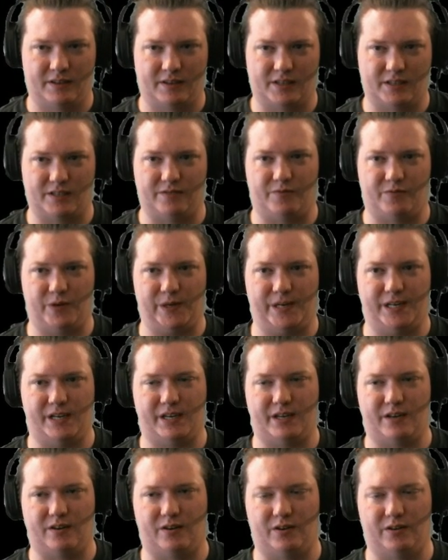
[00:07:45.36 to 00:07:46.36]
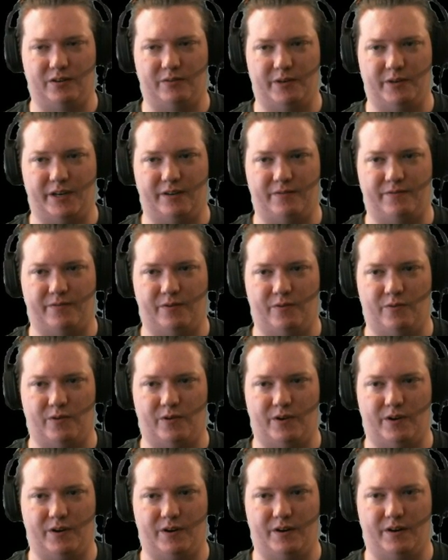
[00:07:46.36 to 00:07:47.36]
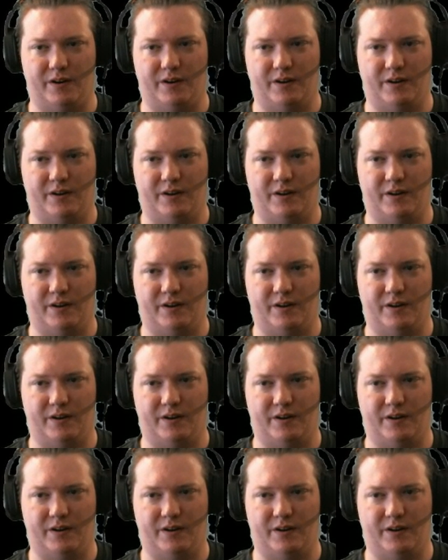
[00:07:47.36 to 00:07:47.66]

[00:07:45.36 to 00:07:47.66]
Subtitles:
Because if we take it all the way to 4,